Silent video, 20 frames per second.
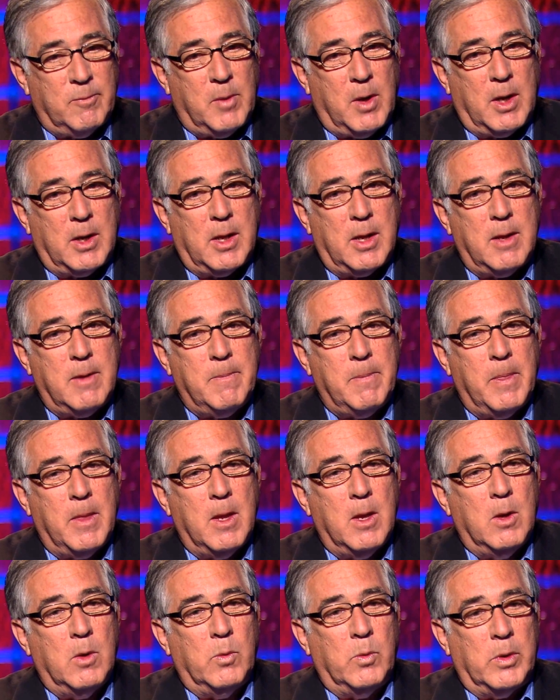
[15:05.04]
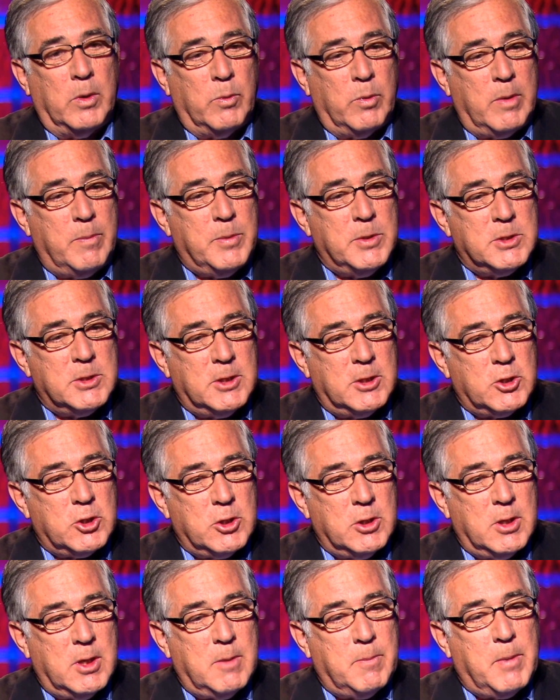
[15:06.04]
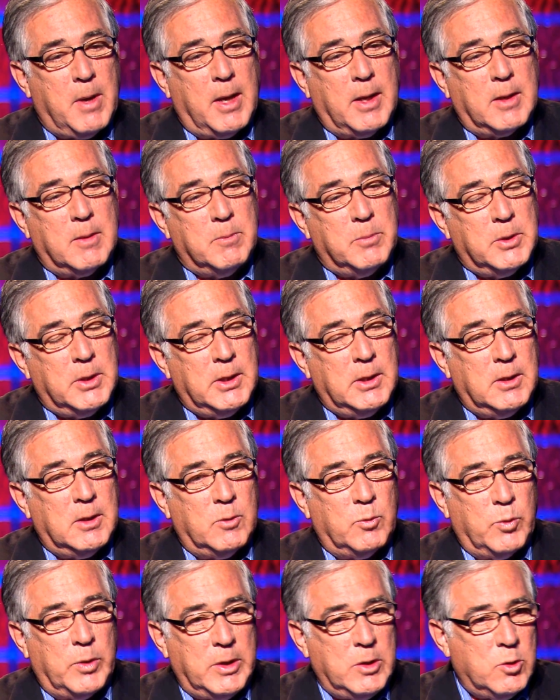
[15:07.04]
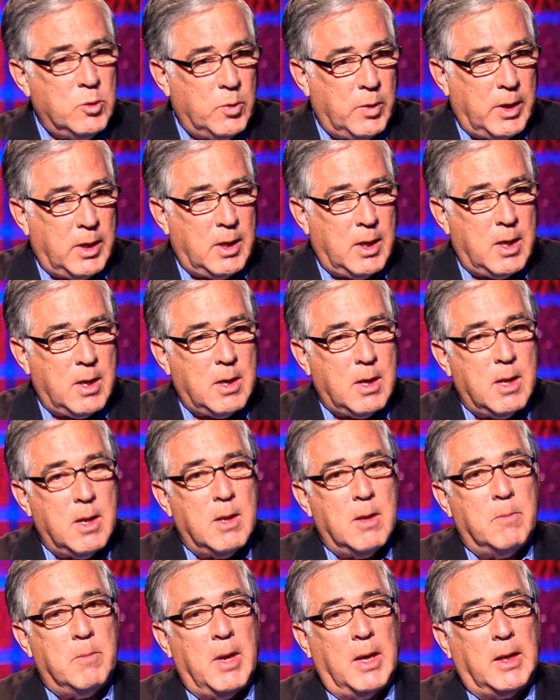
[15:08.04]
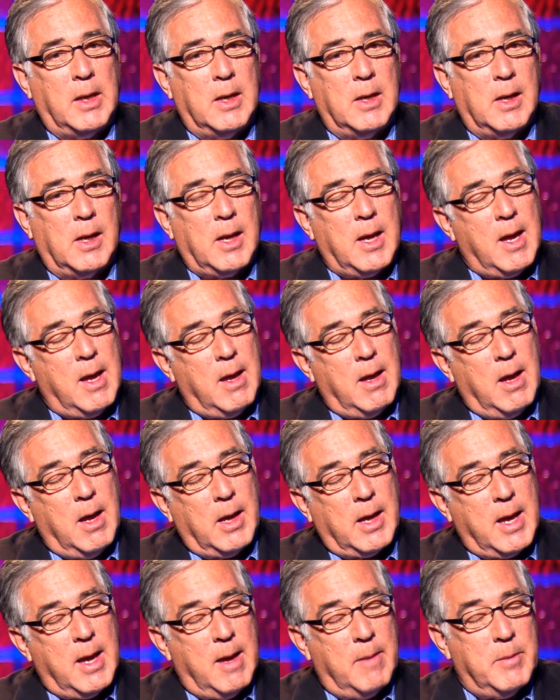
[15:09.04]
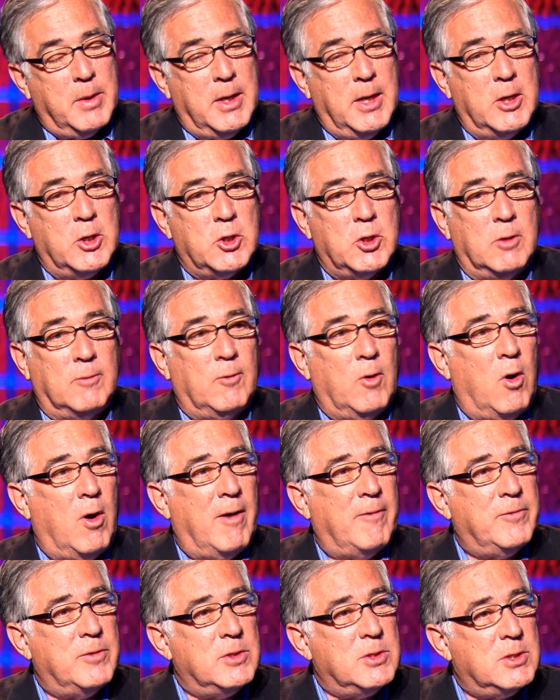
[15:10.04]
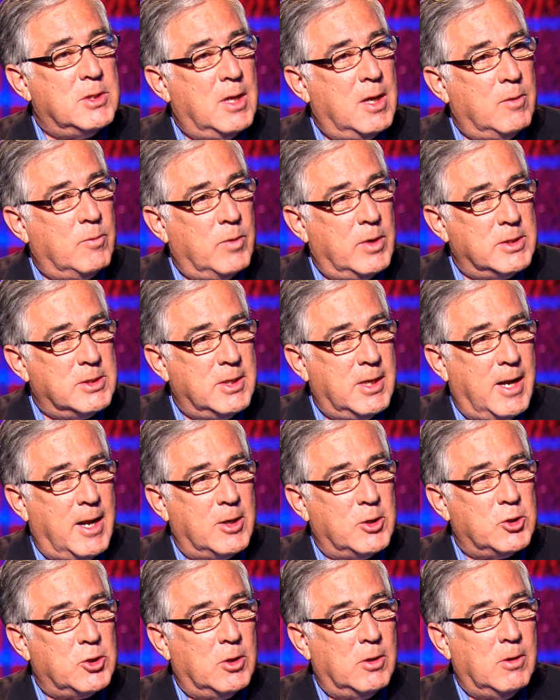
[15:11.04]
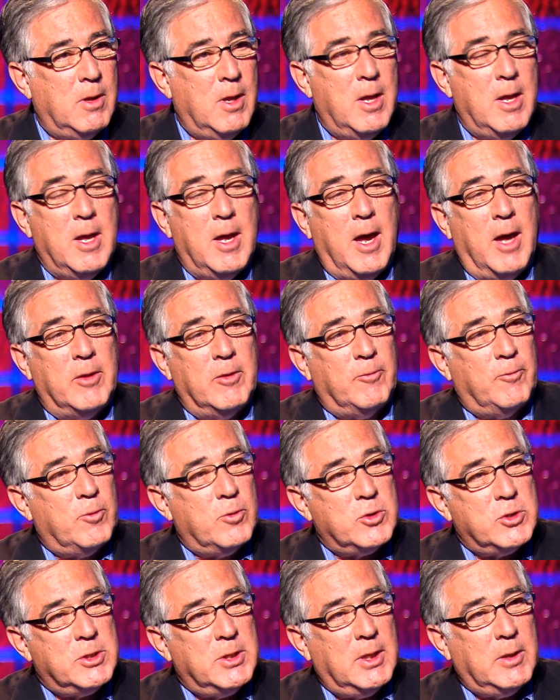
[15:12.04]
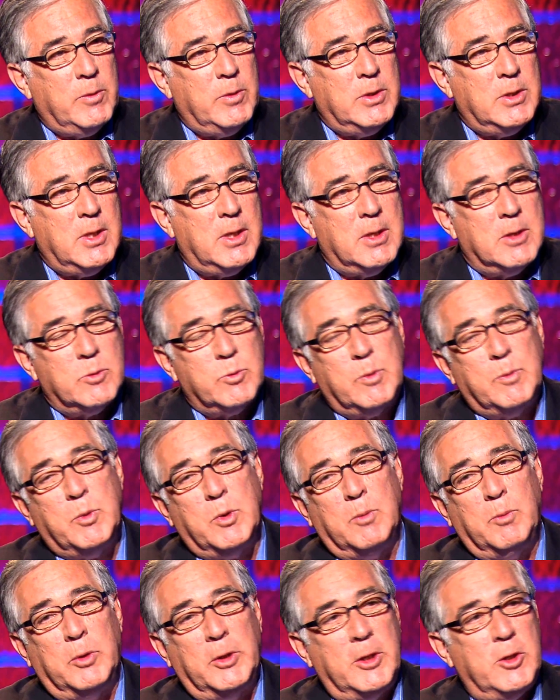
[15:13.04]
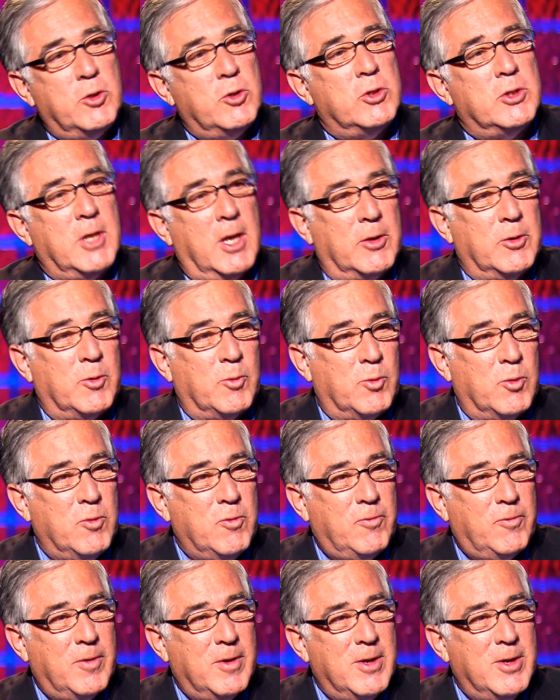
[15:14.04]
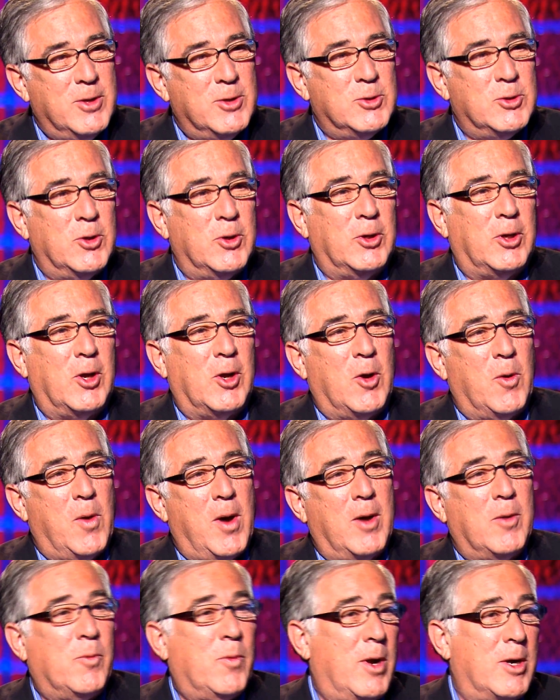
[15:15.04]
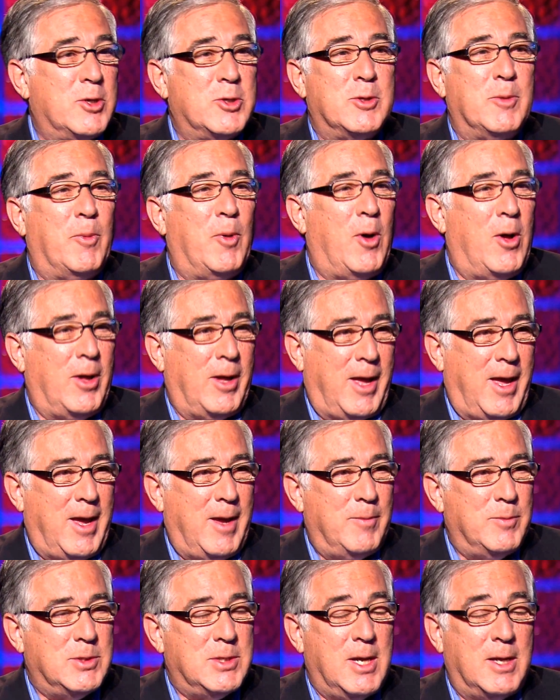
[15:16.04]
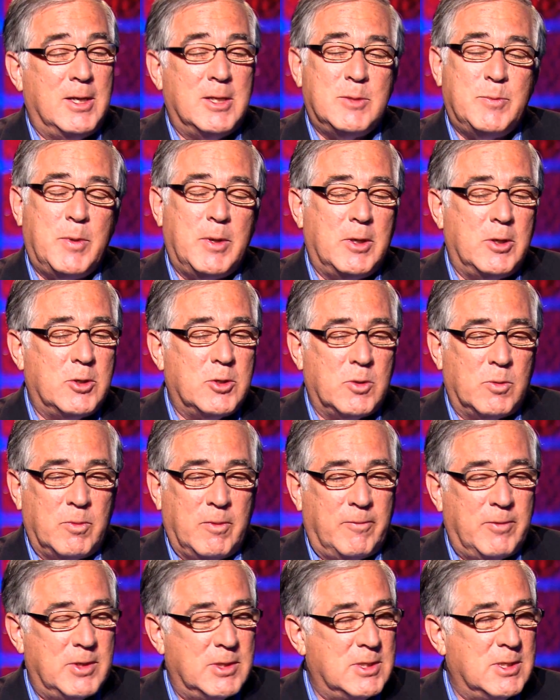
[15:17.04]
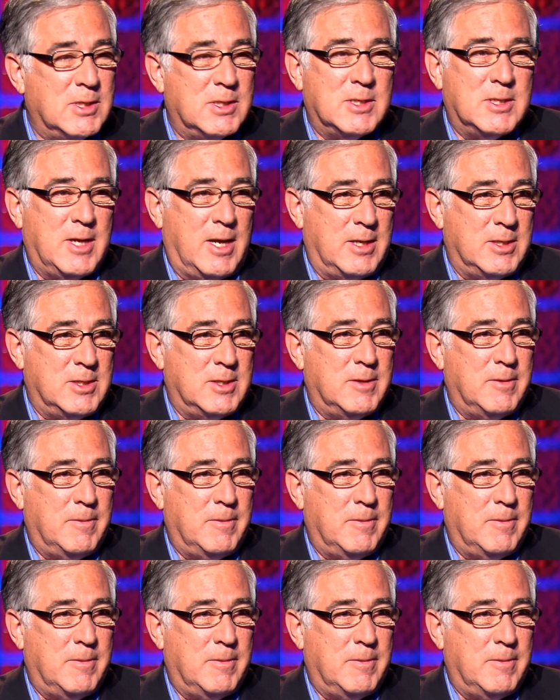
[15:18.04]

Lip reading: money. We repositioned it by completely redoing it, make it a combination of office and residential. And the first thing we did is we put bleachers on the roof so you could go out and watch the ball games. And it's been a terrific success.